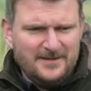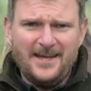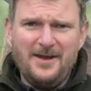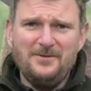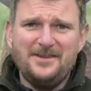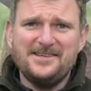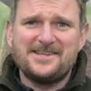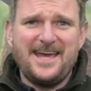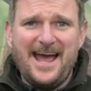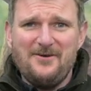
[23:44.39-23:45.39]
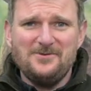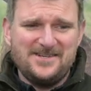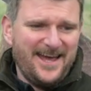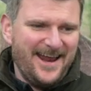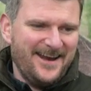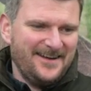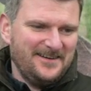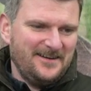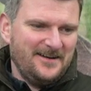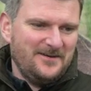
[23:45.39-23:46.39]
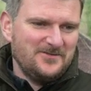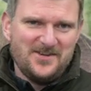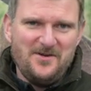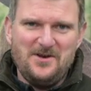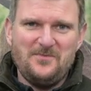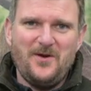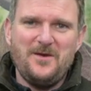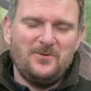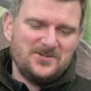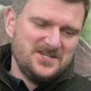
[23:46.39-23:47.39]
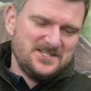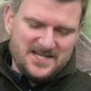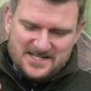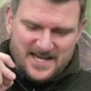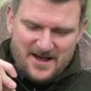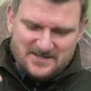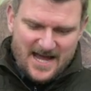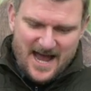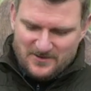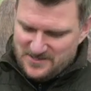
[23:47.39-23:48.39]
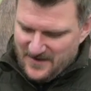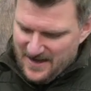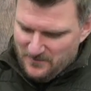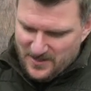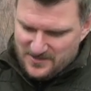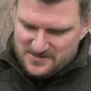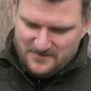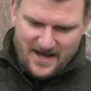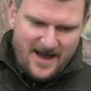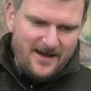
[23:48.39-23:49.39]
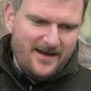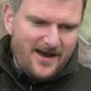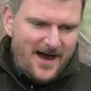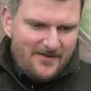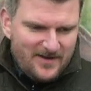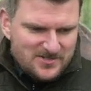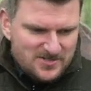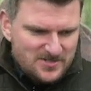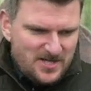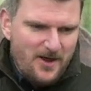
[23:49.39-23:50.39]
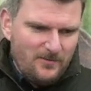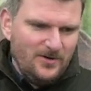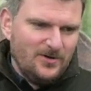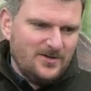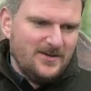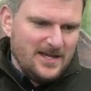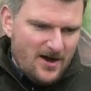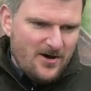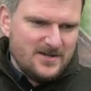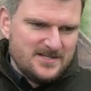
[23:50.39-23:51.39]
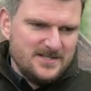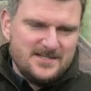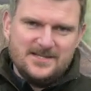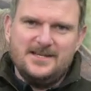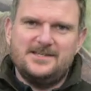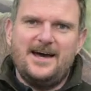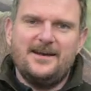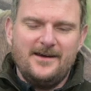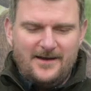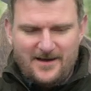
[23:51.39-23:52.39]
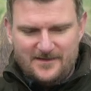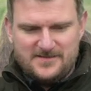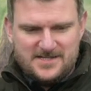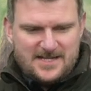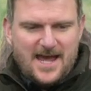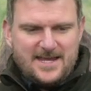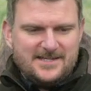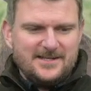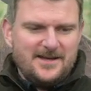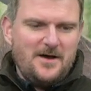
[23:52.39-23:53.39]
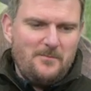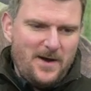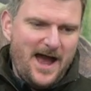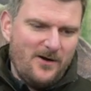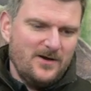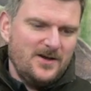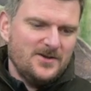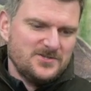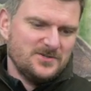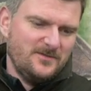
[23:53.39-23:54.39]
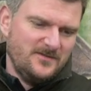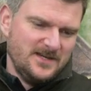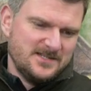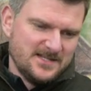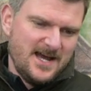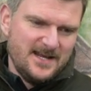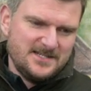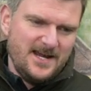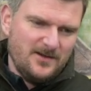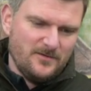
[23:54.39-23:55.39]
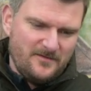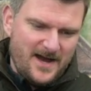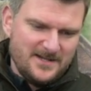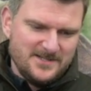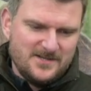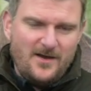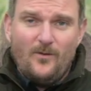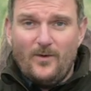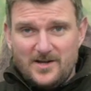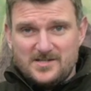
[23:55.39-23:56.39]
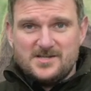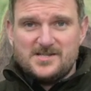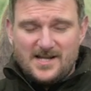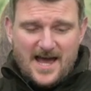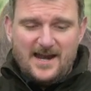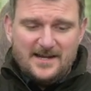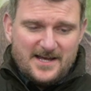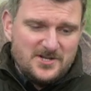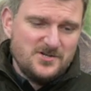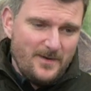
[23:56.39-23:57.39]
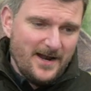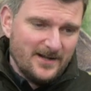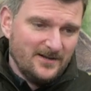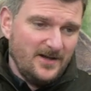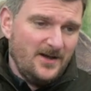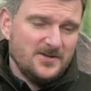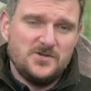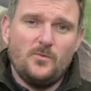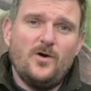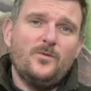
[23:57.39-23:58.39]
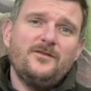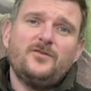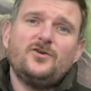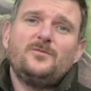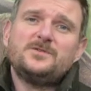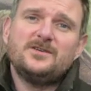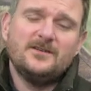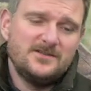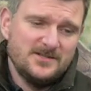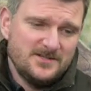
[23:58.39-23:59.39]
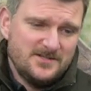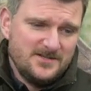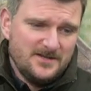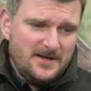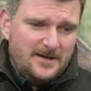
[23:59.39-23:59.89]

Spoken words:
don't discount it. So many people just discount it out of hand because of that, and they just don't look at the honesty CZ have stated about some of these slight technical factors, which are slightly detrimental to what we've come to